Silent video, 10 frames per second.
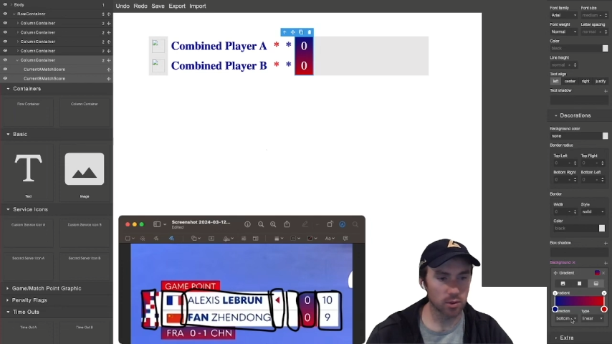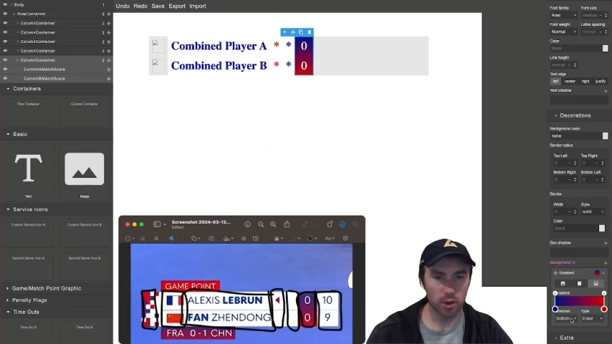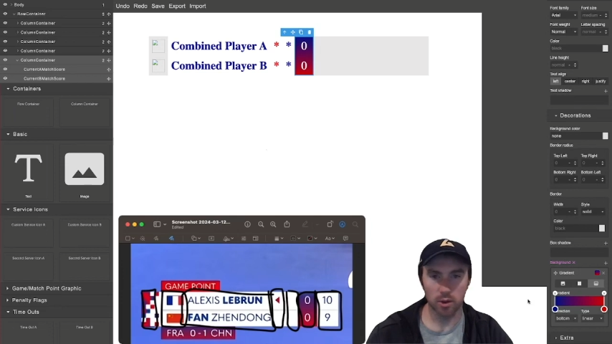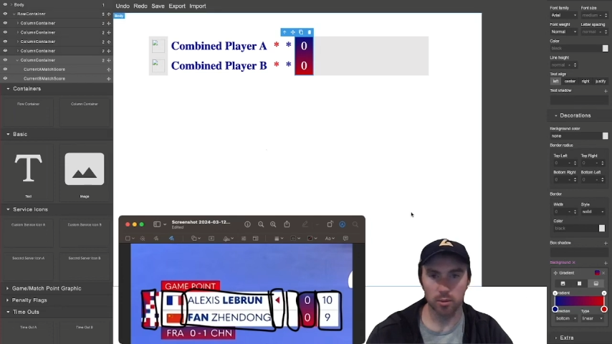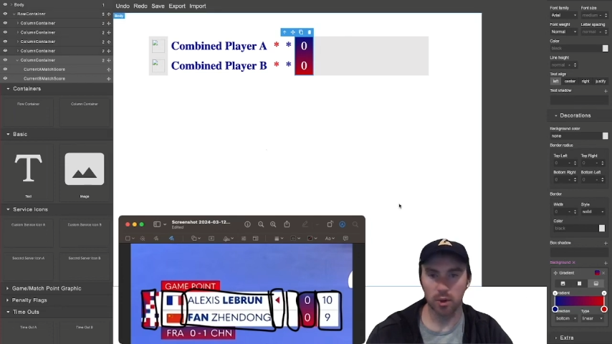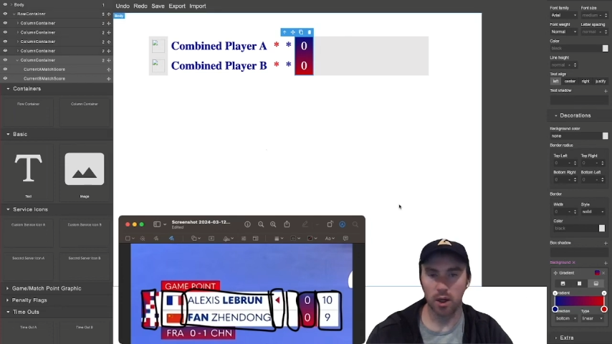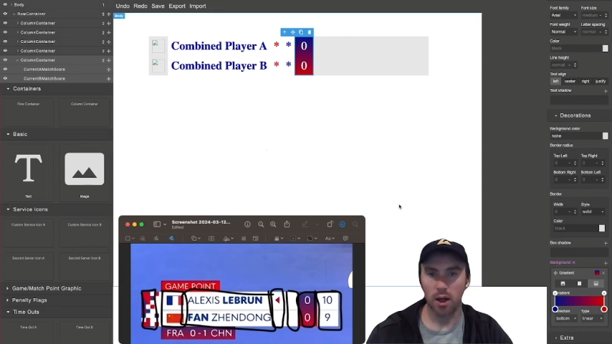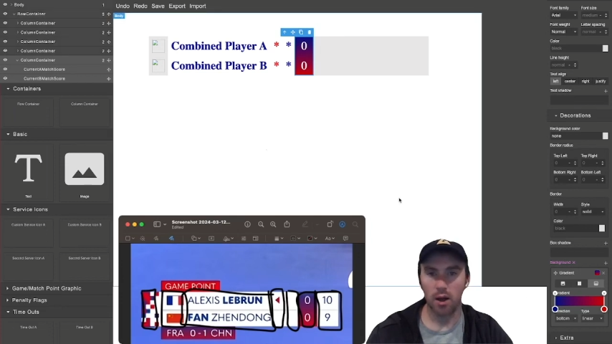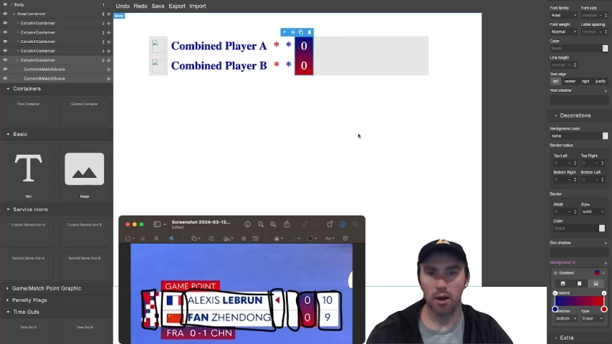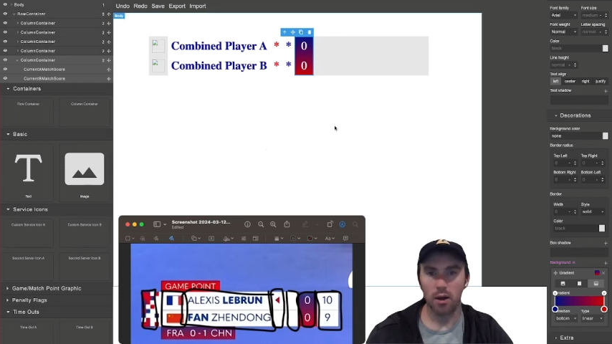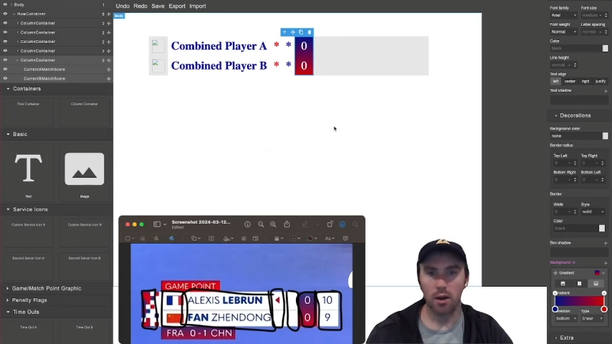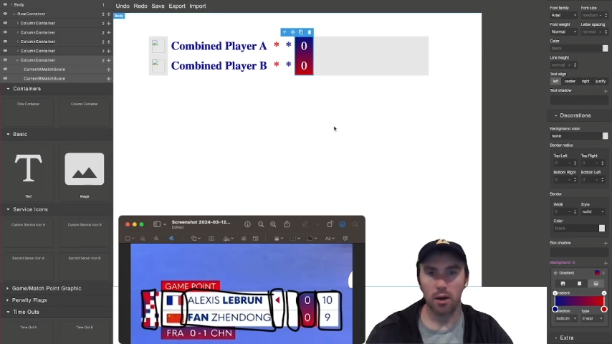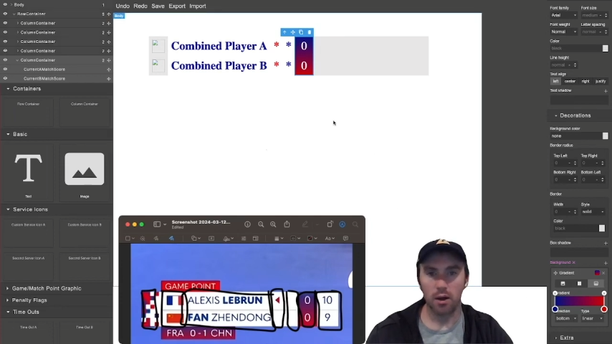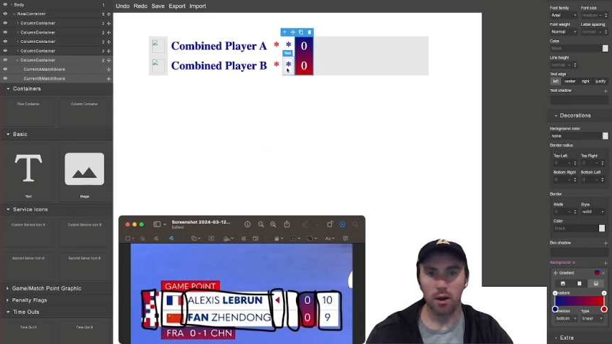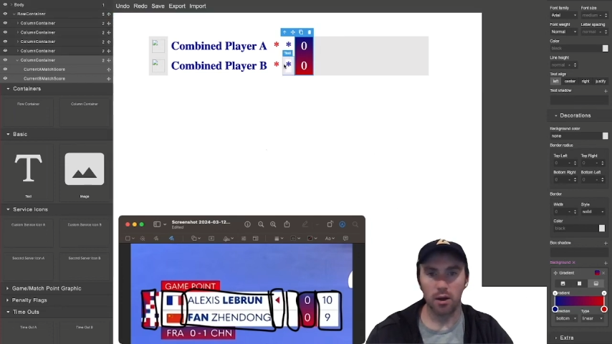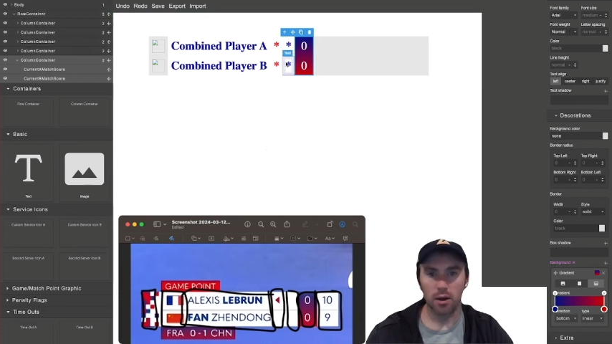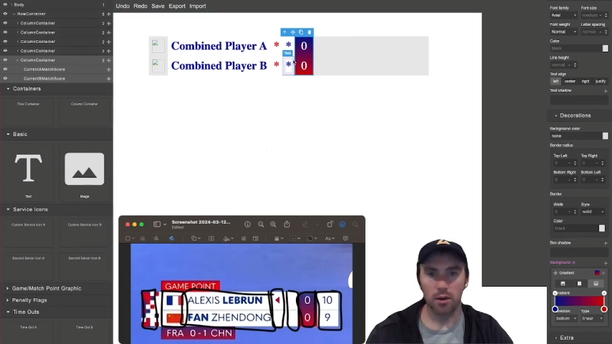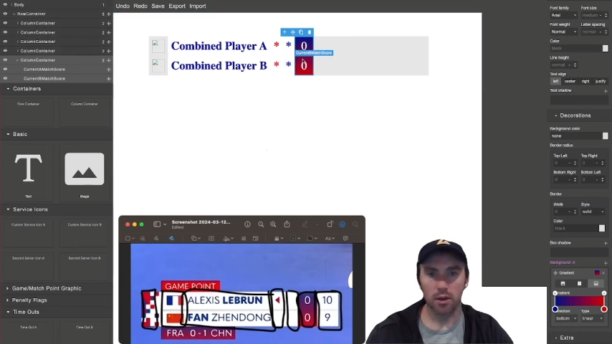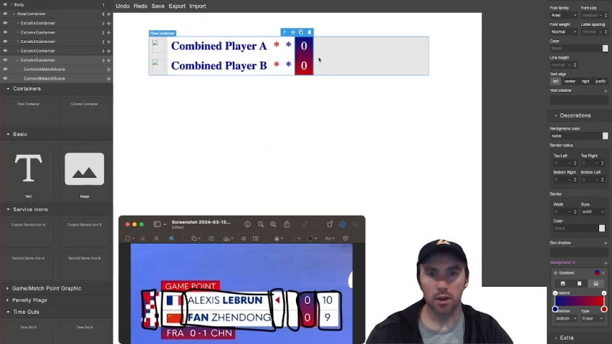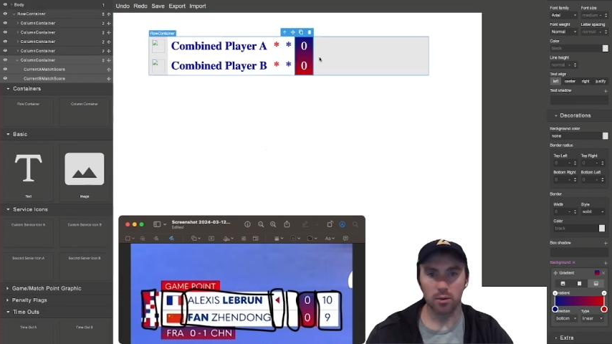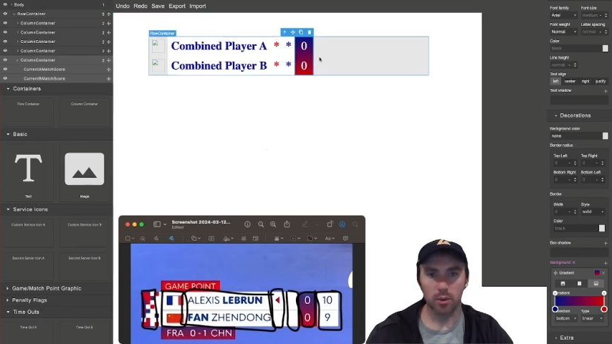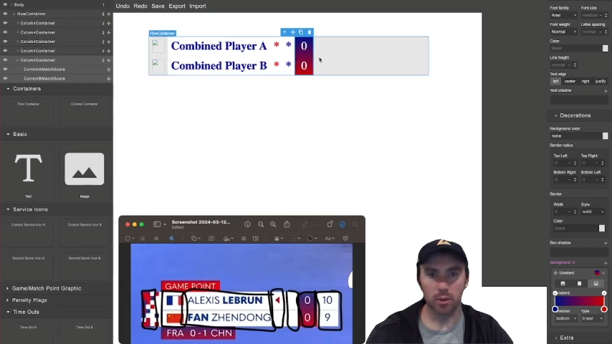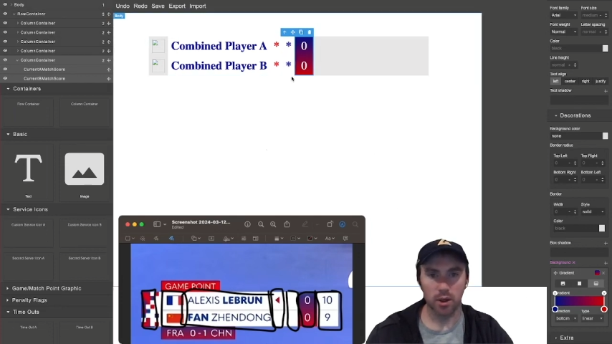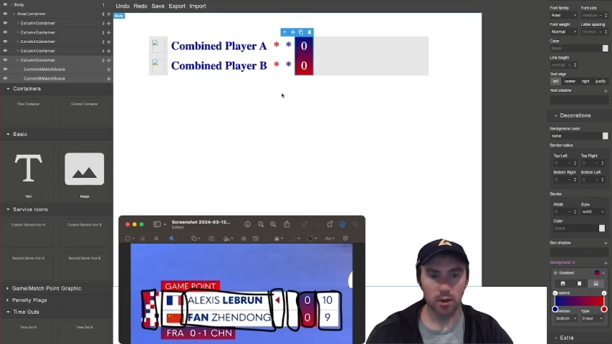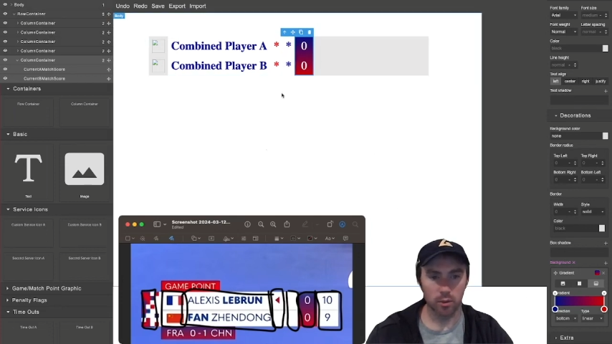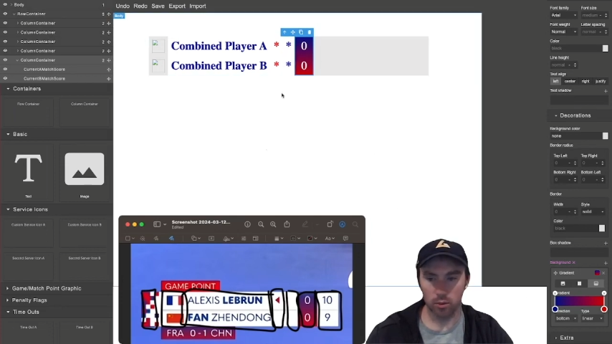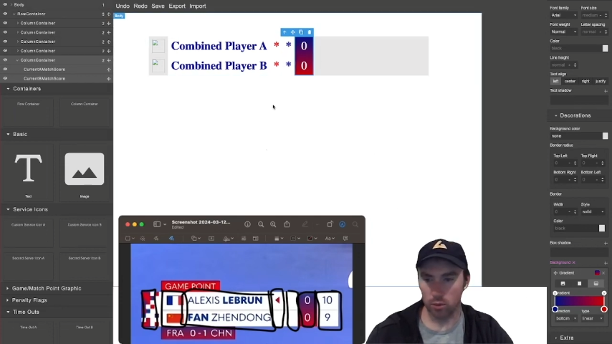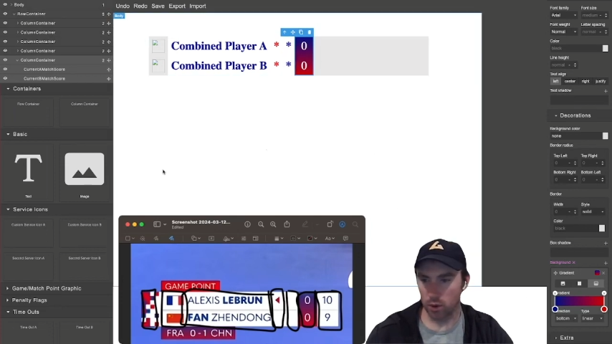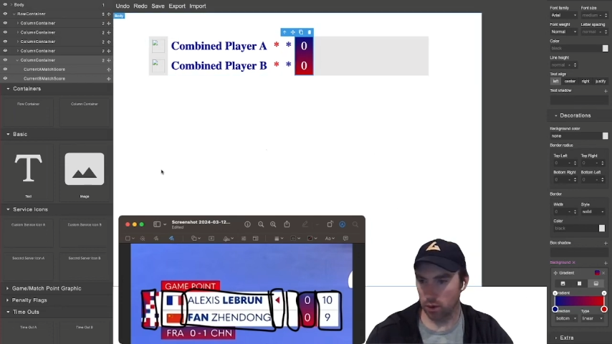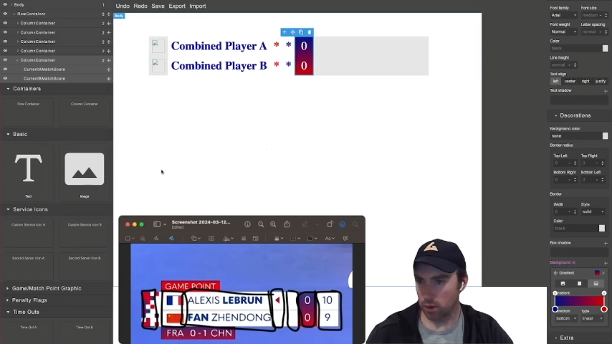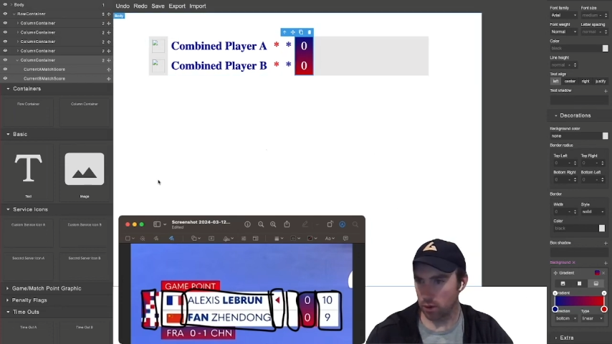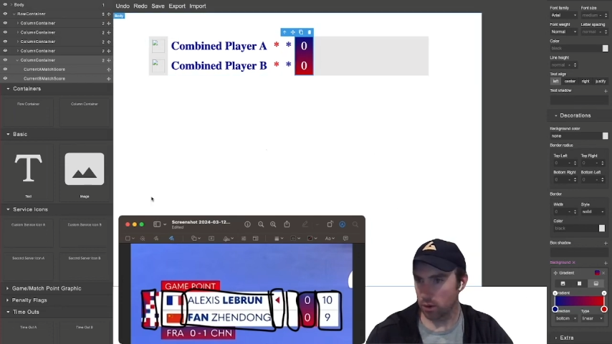bottom. And that's what we end up with.